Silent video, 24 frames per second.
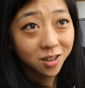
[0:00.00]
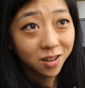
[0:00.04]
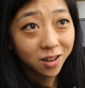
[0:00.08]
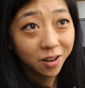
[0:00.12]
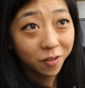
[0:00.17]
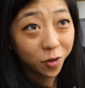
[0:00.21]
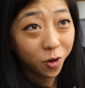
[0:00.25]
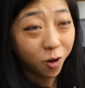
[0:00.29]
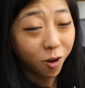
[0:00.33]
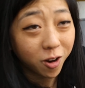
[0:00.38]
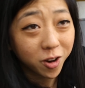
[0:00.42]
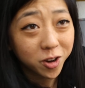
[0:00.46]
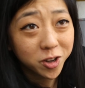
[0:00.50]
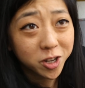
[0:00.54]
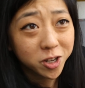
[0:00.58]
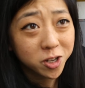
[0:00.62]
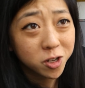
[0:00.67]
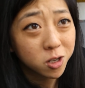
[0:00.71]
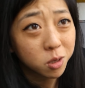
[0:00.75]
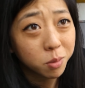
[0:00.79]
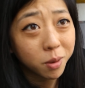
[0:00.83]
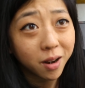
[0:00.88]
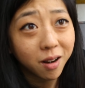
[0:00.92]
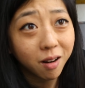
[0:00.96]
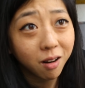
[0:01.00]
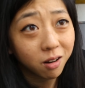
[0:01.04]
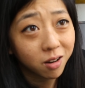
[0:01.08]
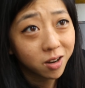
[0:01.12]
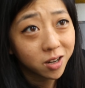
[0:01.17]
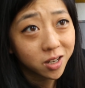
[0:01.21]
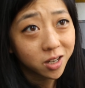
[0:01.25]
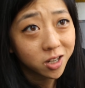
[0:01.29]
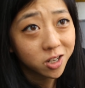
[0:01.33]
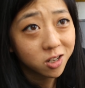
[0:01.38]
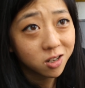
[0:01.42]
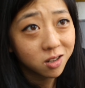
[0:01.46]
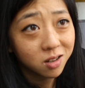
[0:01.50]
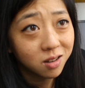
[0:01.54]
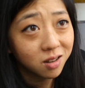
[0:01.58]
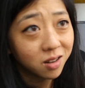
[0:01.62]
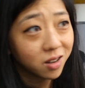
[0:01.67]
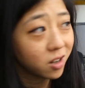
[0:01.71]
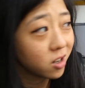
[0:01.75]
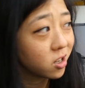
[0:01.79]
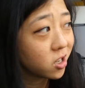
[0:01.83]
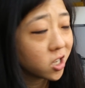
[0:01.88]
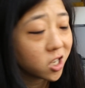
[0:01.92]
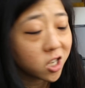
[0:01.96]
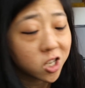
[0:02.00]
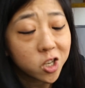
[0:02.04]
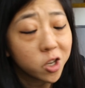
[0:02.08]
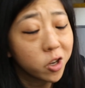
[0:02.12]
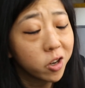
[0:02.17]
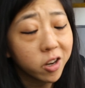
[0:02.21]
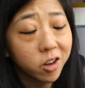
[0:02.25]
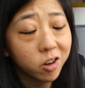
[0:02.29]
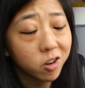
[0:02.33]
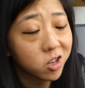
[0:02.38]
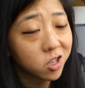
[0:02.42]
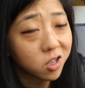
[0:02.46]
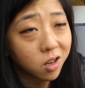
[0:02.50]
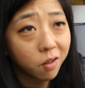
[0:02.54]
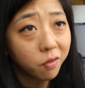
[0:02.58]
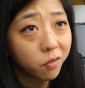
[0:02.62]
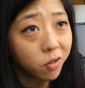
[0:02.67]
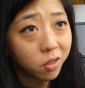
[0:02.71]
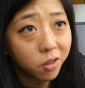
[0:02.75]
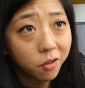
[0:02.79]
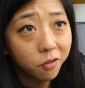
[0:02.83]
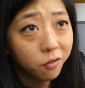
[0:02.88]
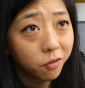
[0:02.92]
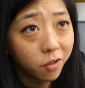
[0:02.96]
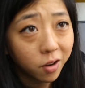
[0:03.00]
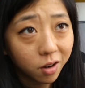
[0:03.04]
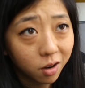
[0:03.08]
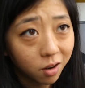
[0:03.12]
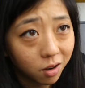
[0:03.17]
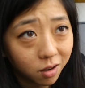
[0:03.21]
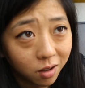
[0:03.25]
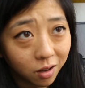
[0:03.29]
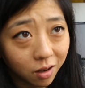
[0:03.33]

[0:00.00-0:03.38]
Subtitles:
if your architecture is about architecture, you're just shooting yourself in the foot.